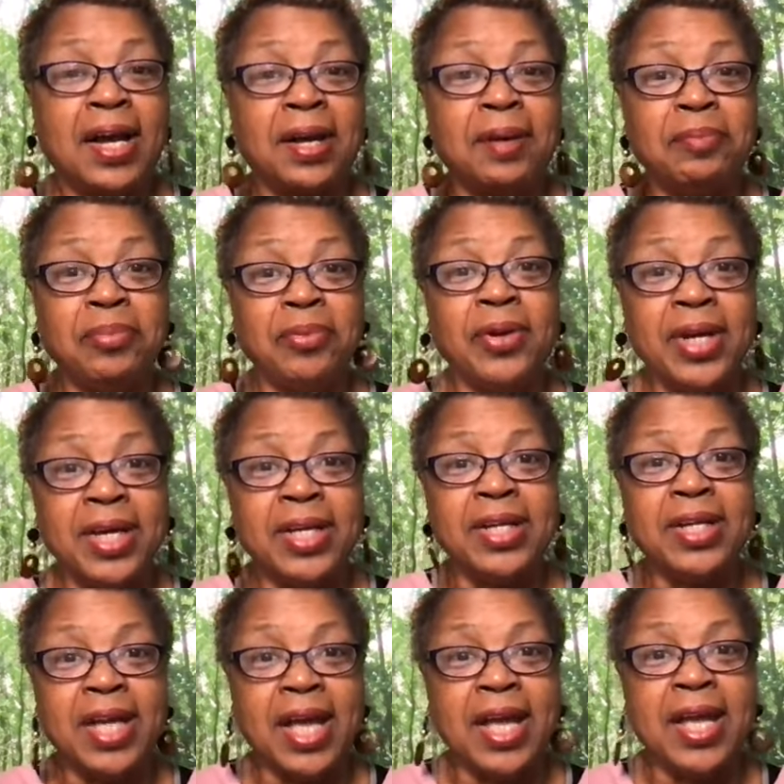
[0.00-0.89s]

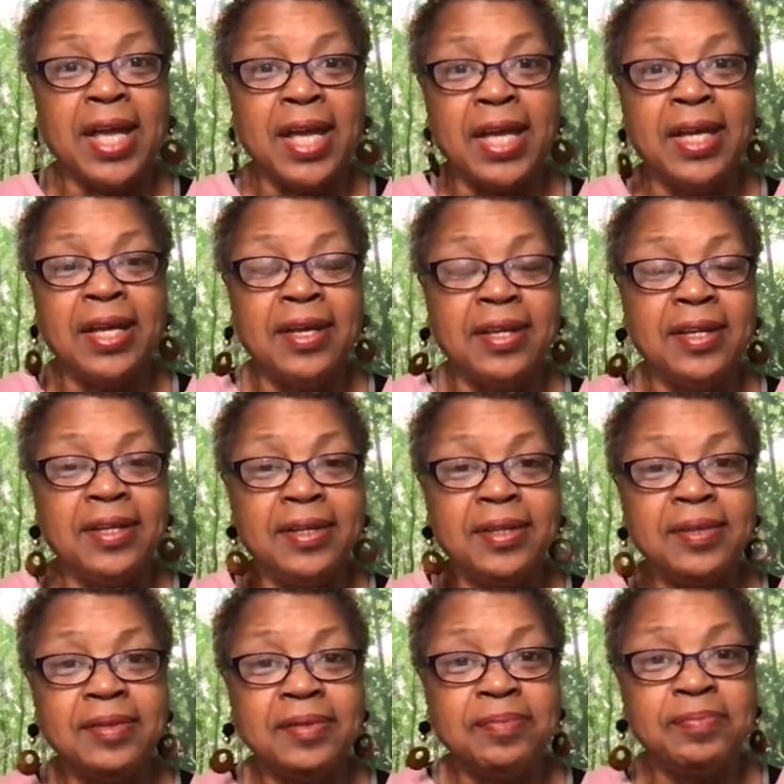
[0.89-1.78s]
bring a
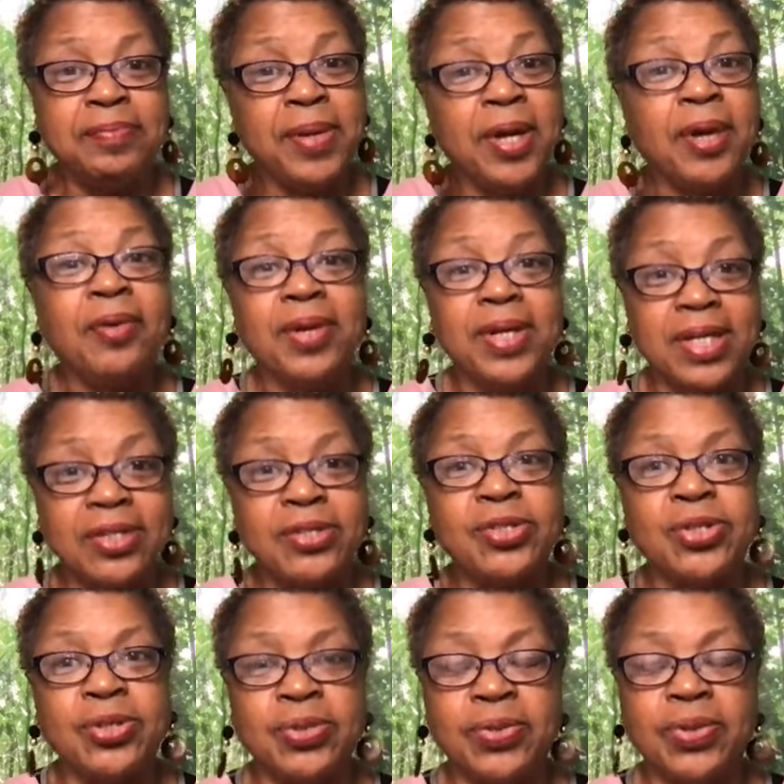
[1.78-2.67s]
period
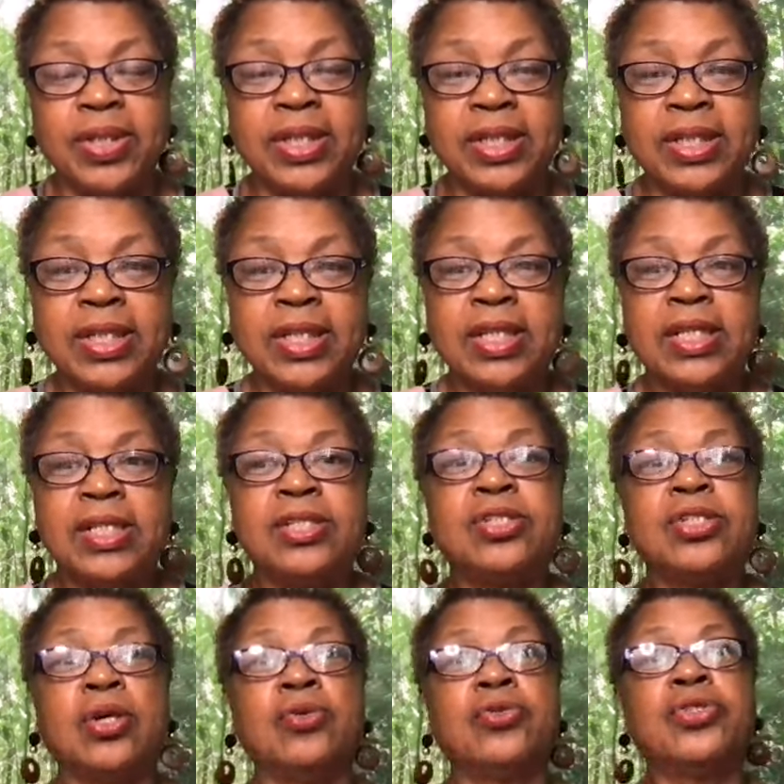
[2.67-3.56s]
to it.
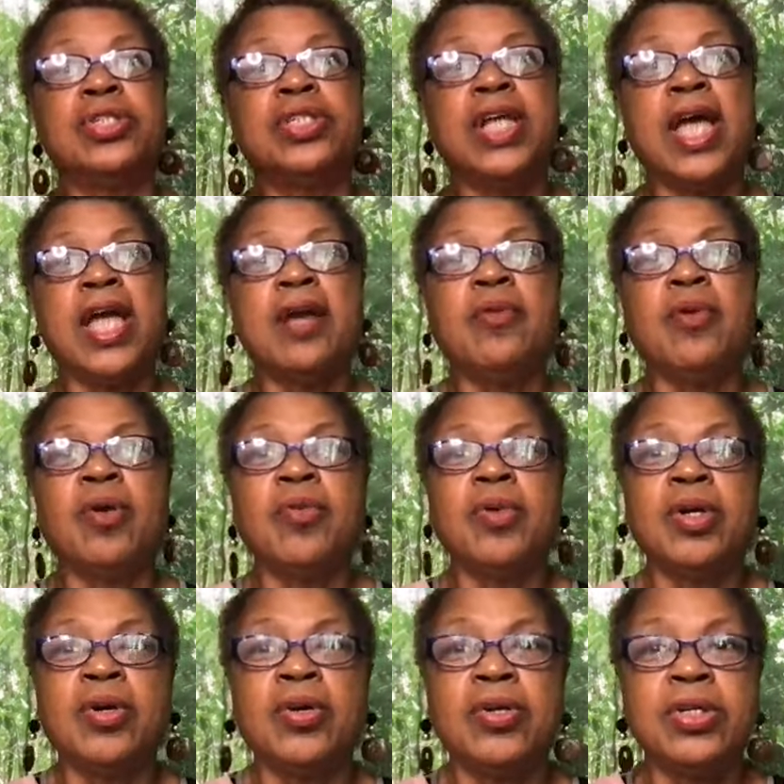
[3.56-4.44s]
So today what
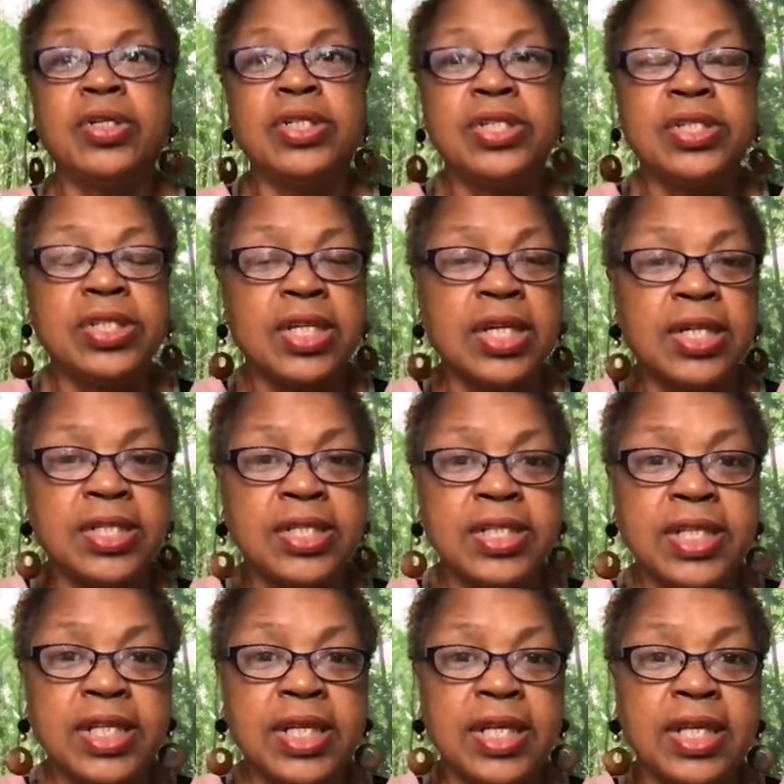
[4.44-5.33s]
we're going to discuss
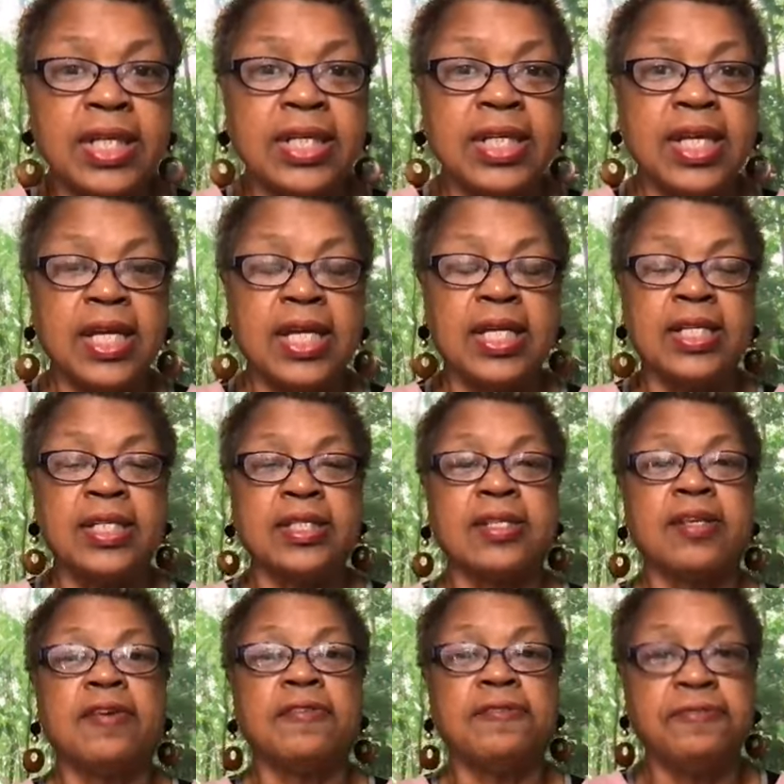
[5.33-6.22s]
then
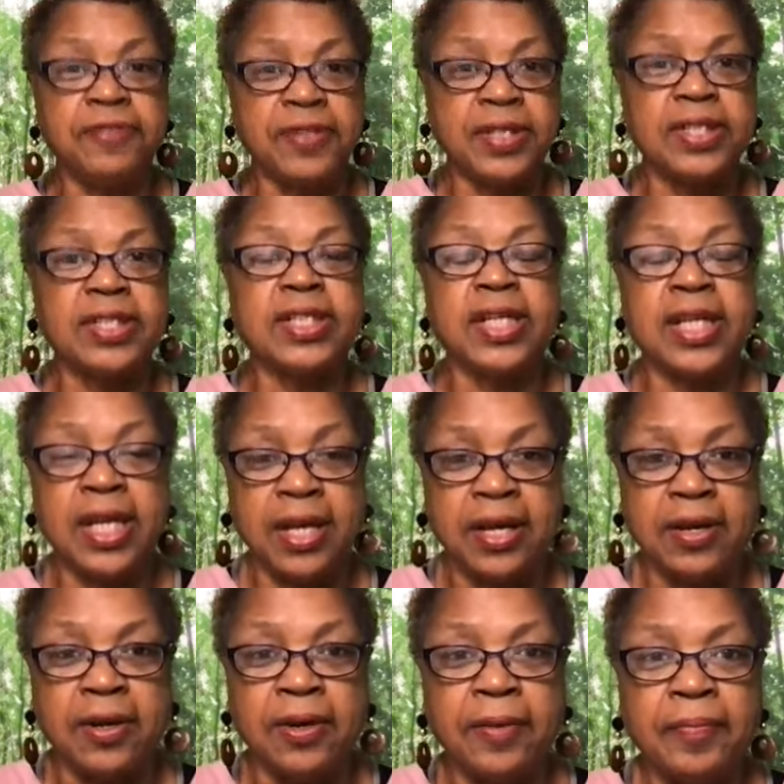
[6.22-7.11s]
is foot
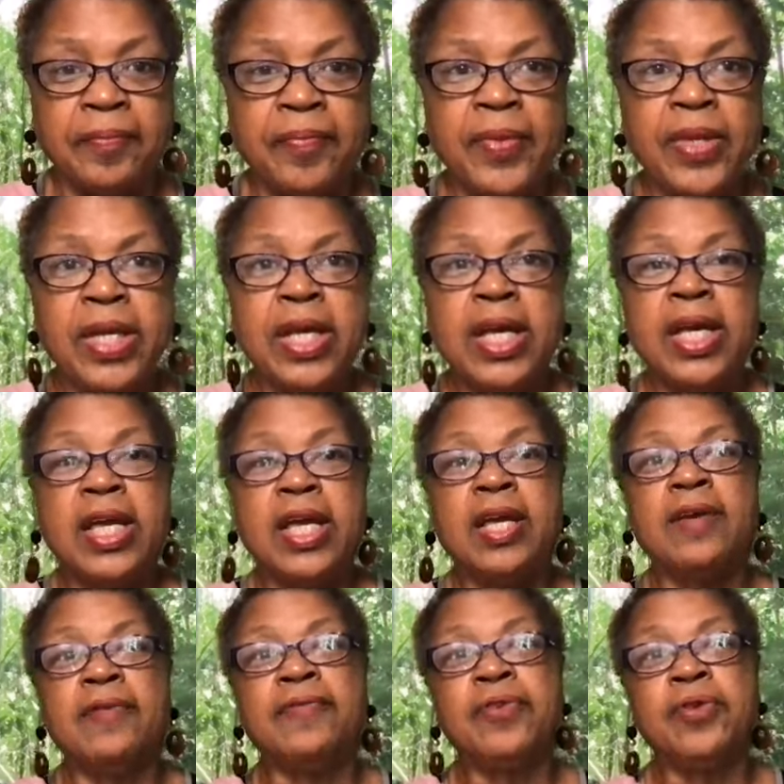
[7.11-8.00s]
care.
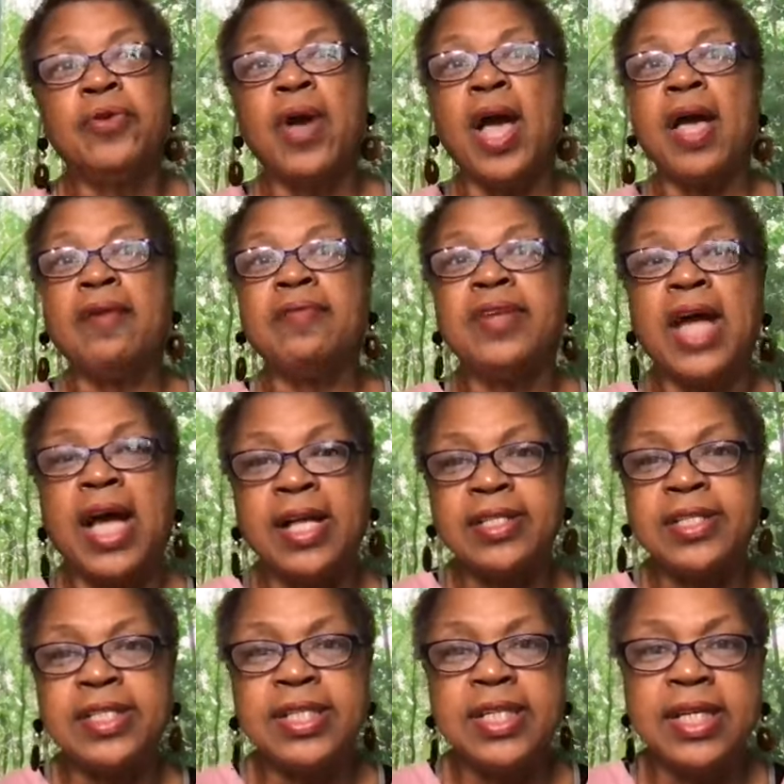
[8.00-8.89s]
If you have
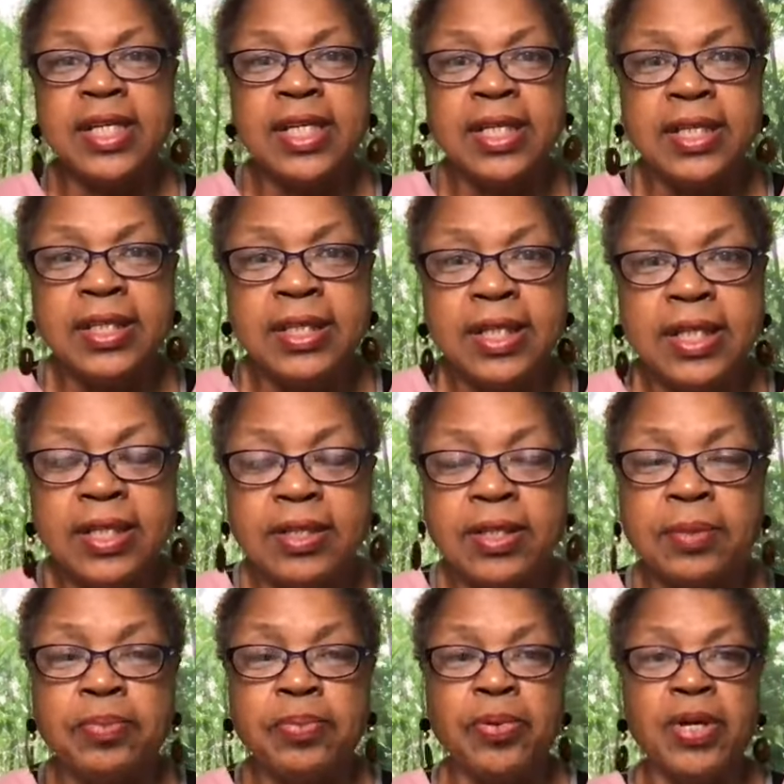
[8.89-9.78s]
not seen
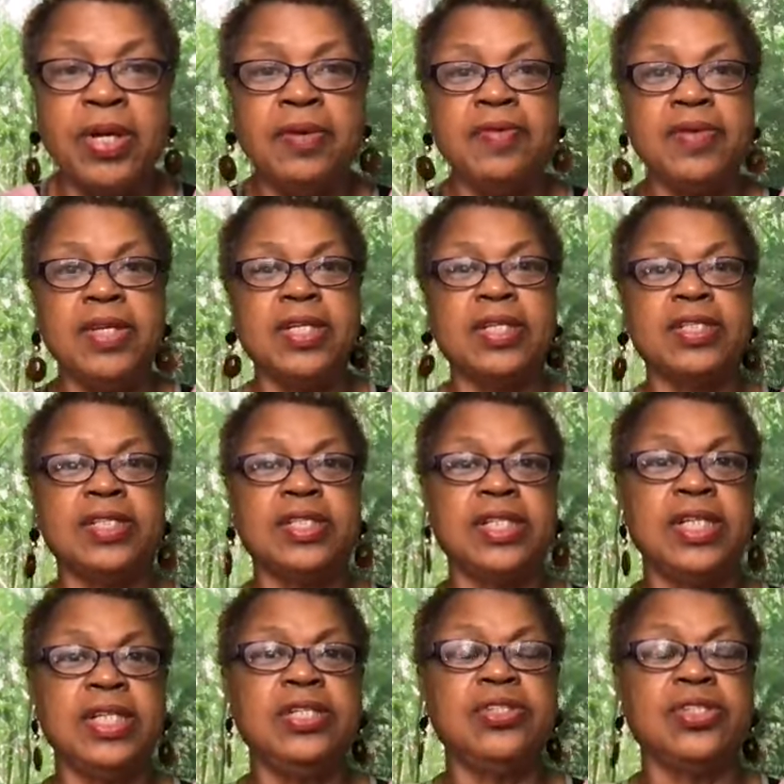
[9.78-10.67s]
the previous
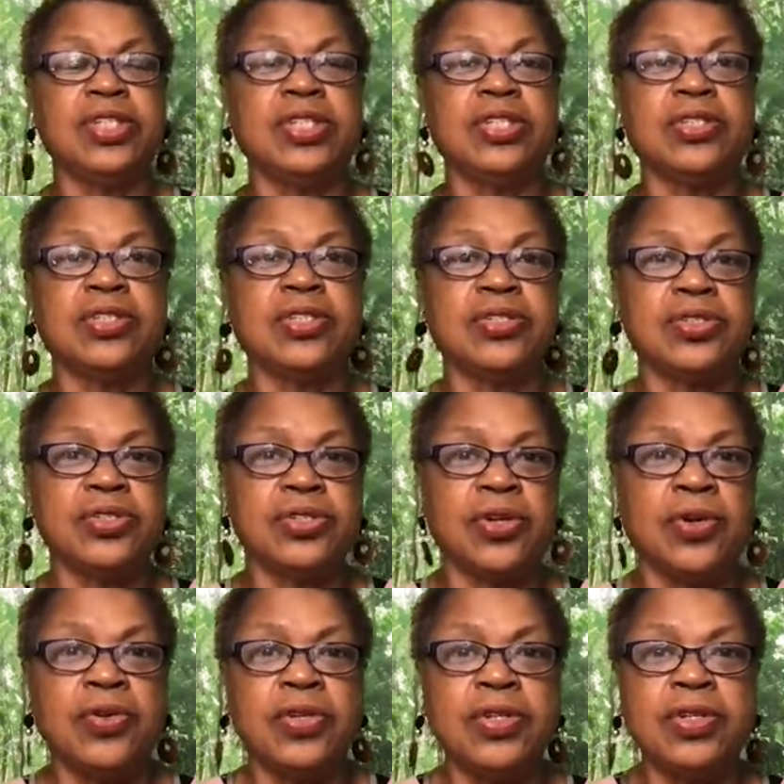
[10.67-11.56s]
teachings
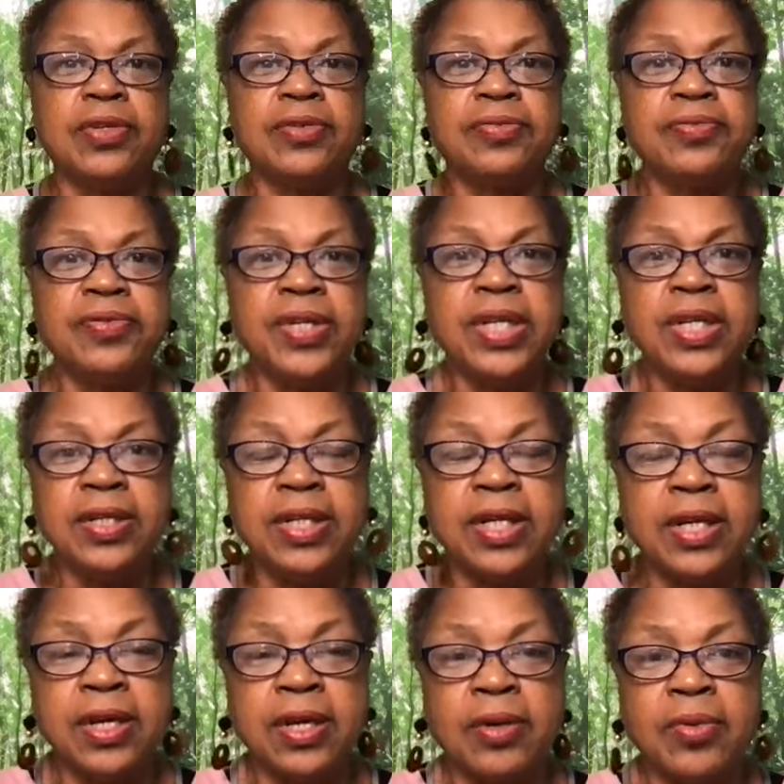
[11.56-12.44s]
concerning the feet
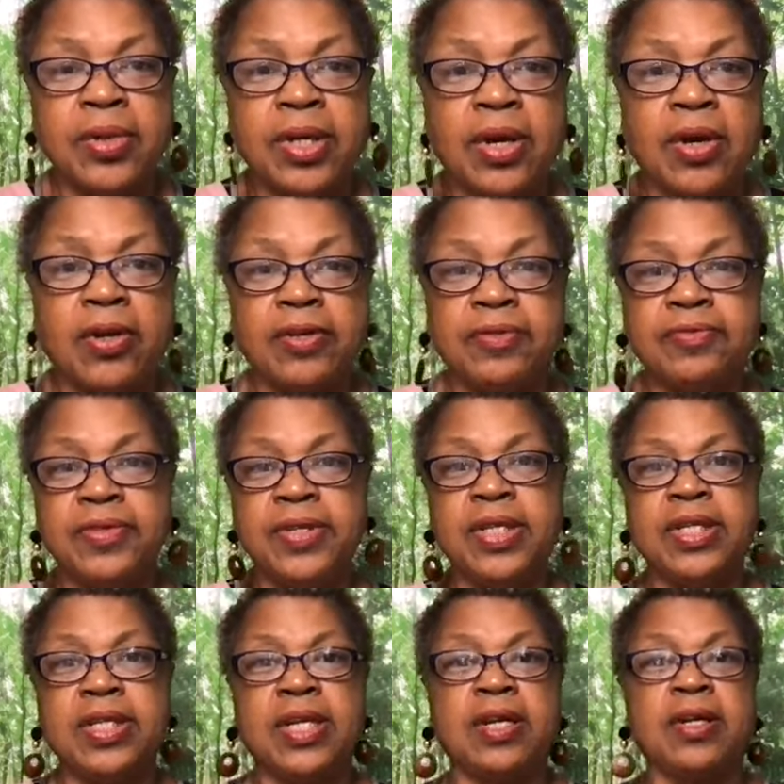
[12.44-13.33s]
care, we call it
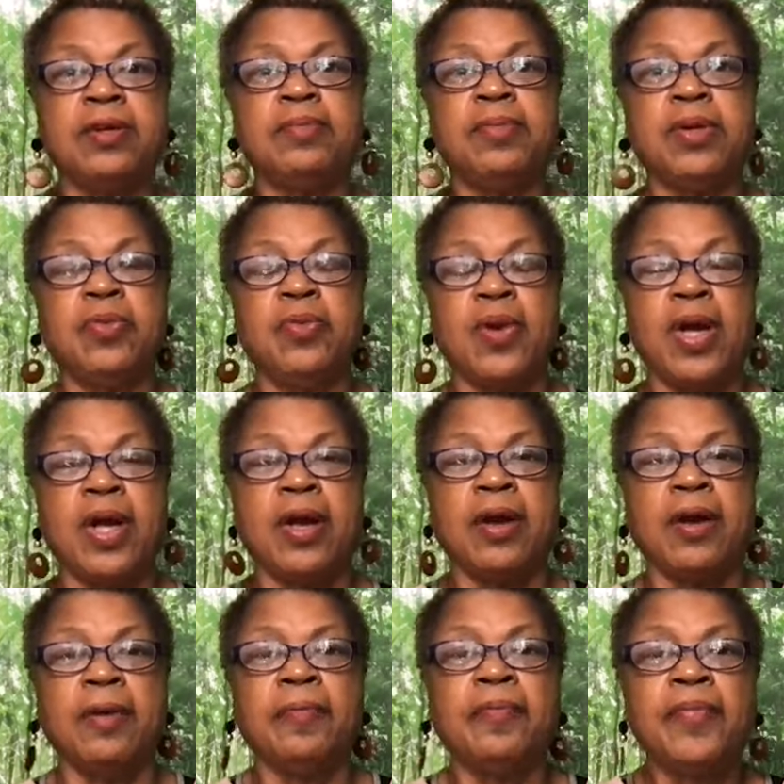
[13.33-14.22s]
feet care,
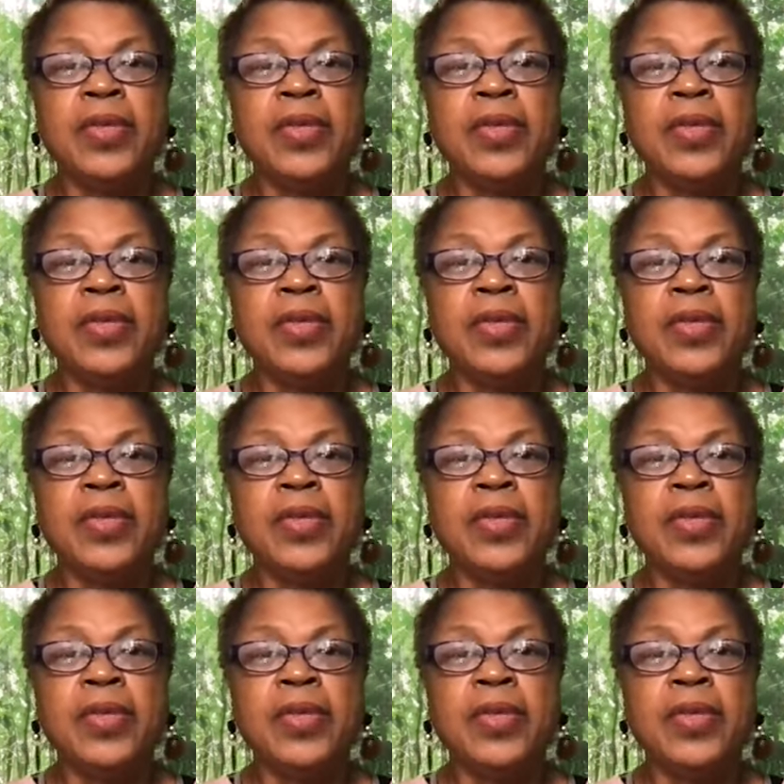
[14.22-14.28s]
beware,